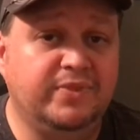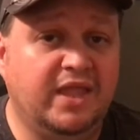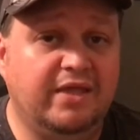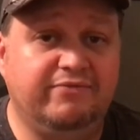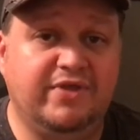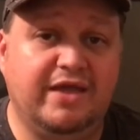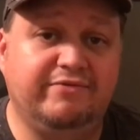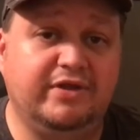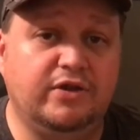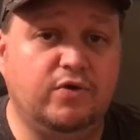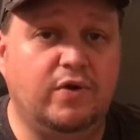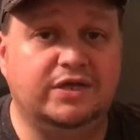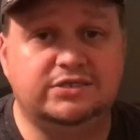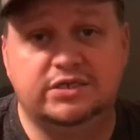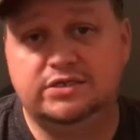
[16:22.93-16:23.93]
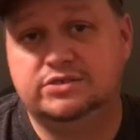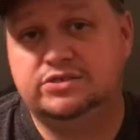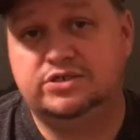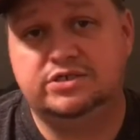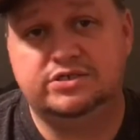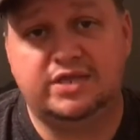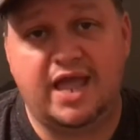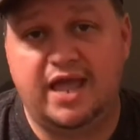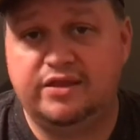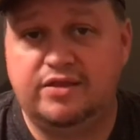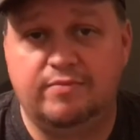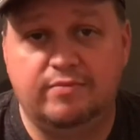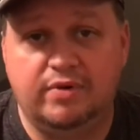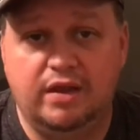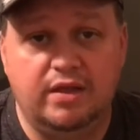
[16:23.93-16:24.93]
if you have any questions, just ask
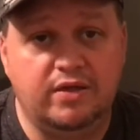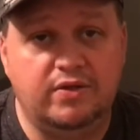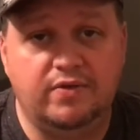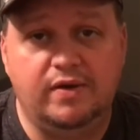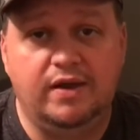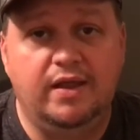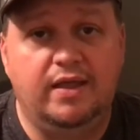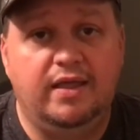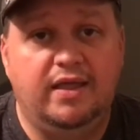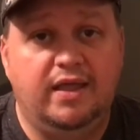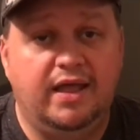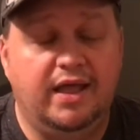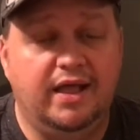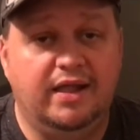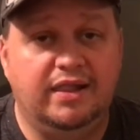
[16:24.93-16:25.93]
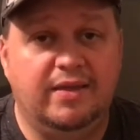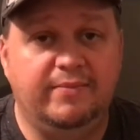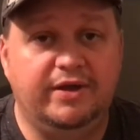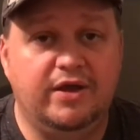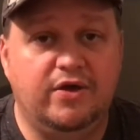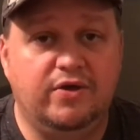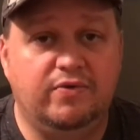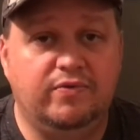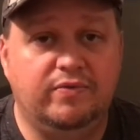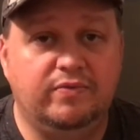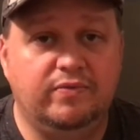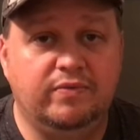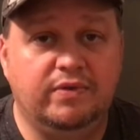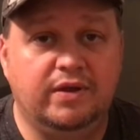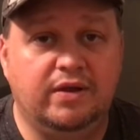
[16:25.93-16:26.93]
them below. Let me
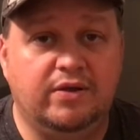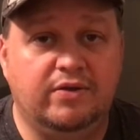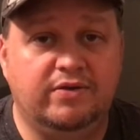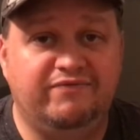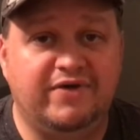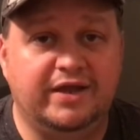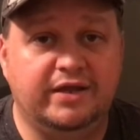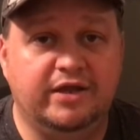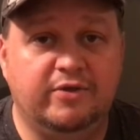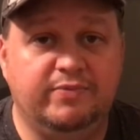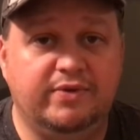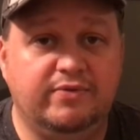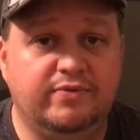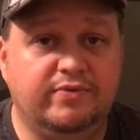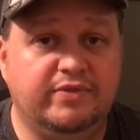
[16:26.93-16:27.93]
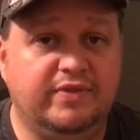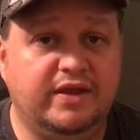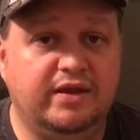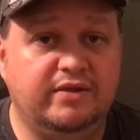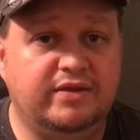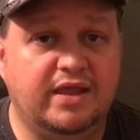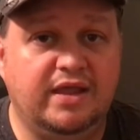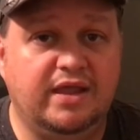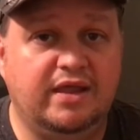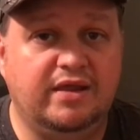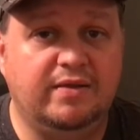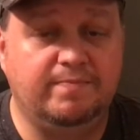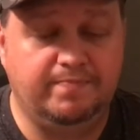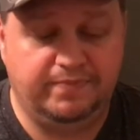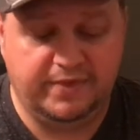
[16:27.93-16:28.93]
know, if I can help you with
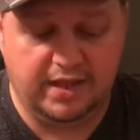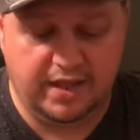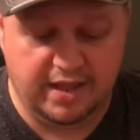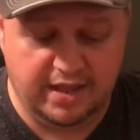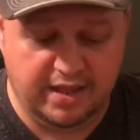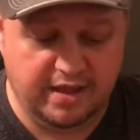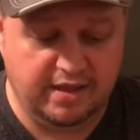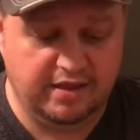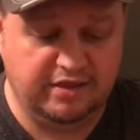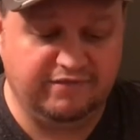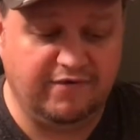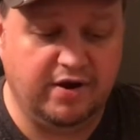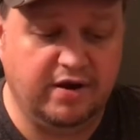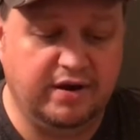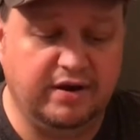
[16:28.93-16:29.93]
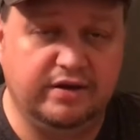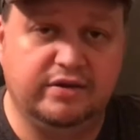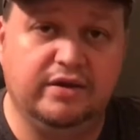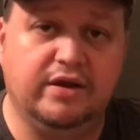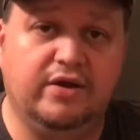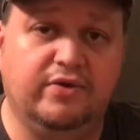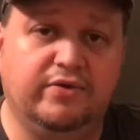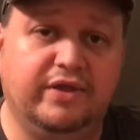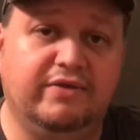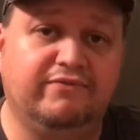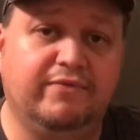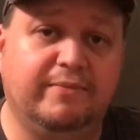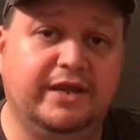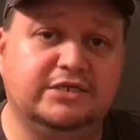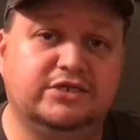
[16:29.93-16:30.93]
anything as far as,
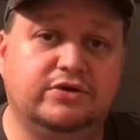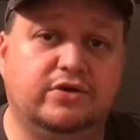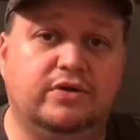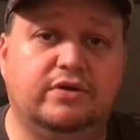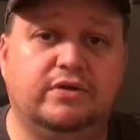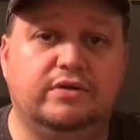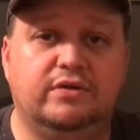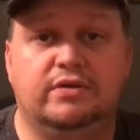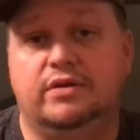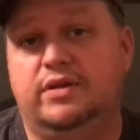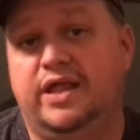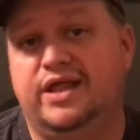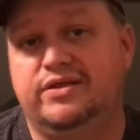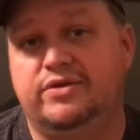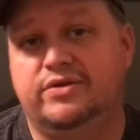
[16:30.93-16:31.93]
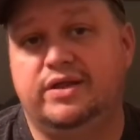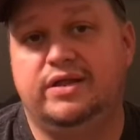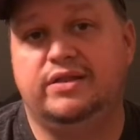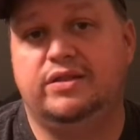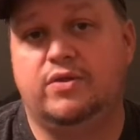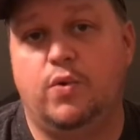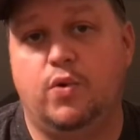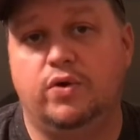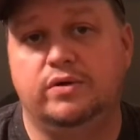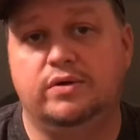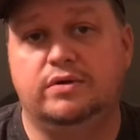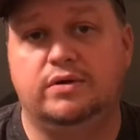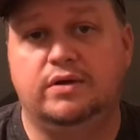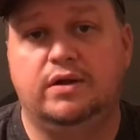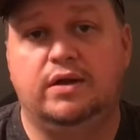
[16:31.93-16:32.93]
information on Laserdisc or